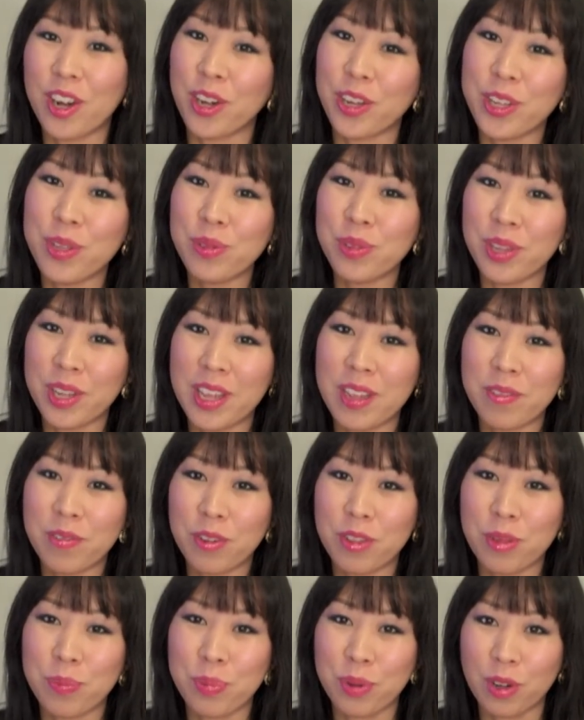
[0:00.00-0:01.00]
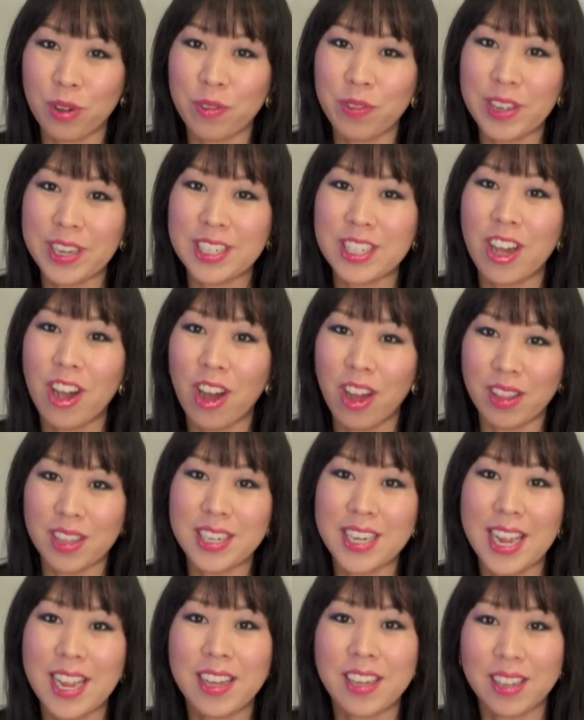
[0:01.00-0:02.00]
are you looking for the perfect
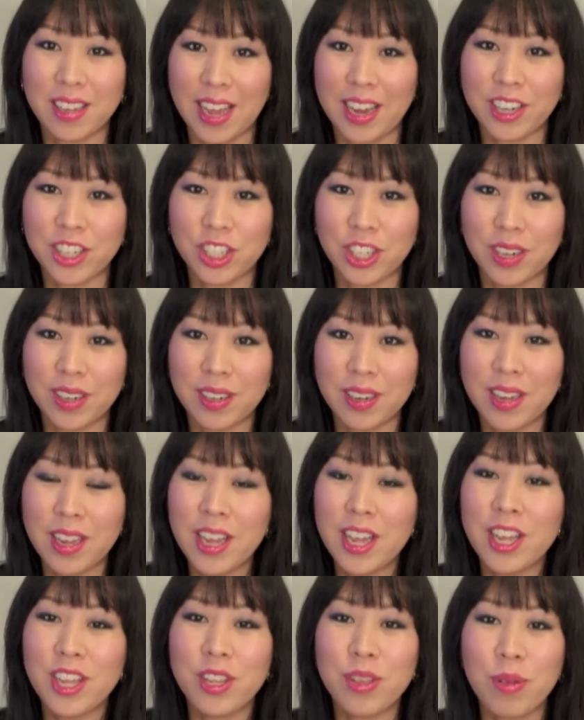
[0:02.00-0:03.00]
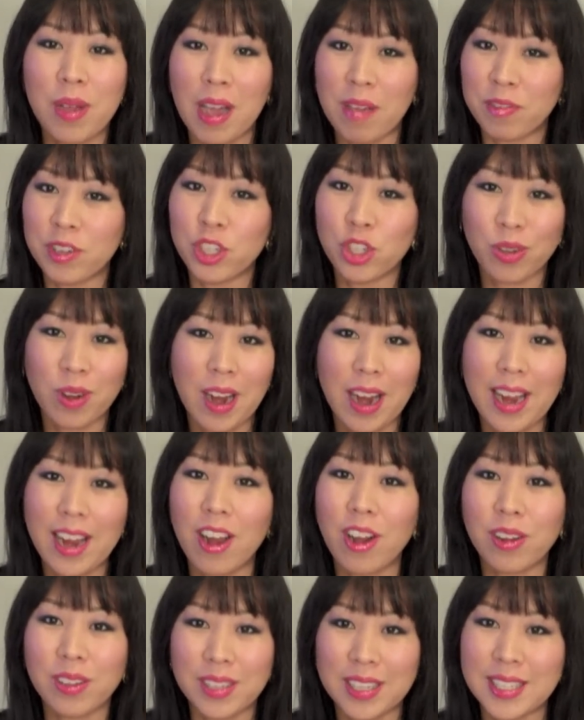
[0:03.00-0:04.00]
holiday collection? You have to try
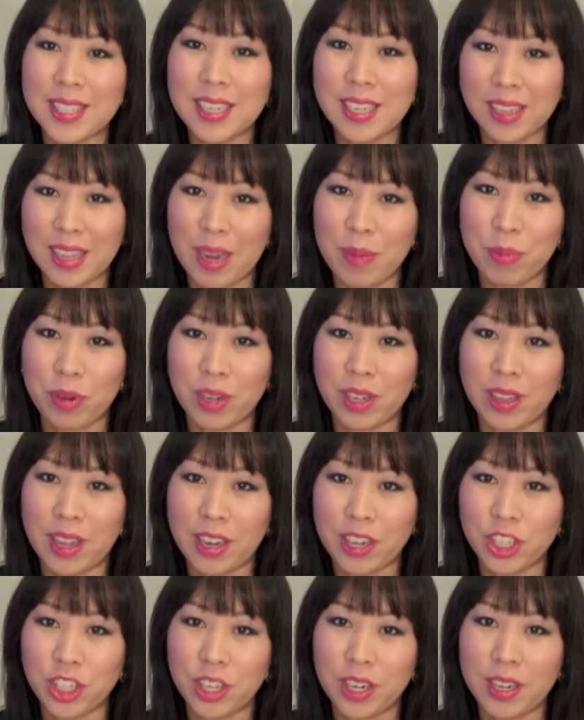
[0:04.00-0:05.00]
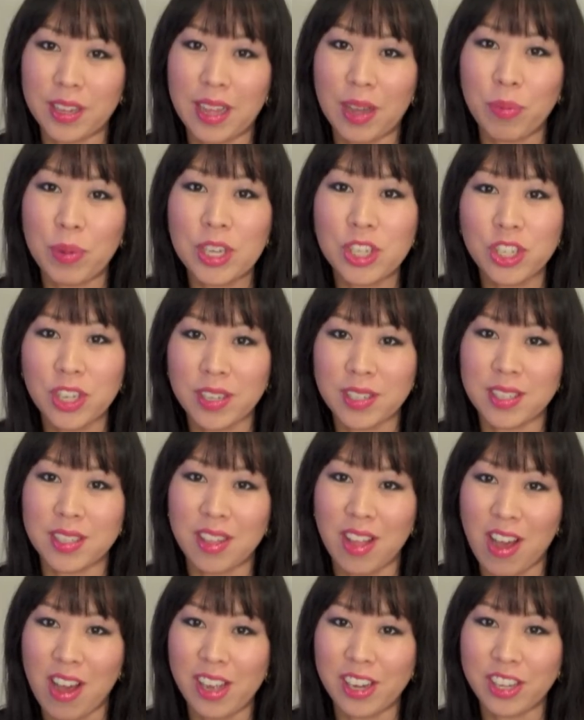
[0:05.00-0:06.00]
our Glitz and Glamour collection that we just
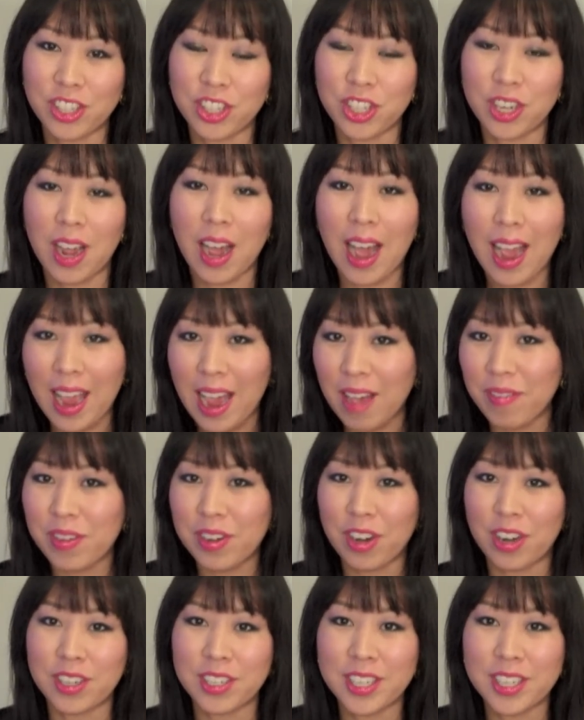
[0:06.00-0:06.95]
launched. I have it on